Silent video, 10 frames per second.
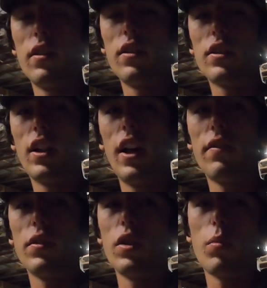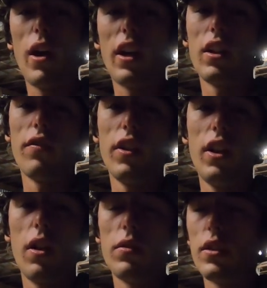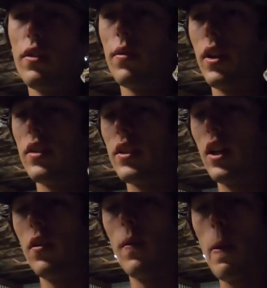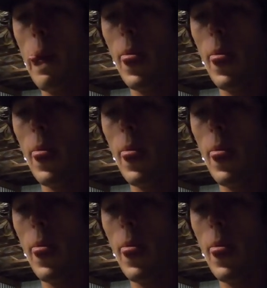Just going to have to look back at the video, see if we can tell.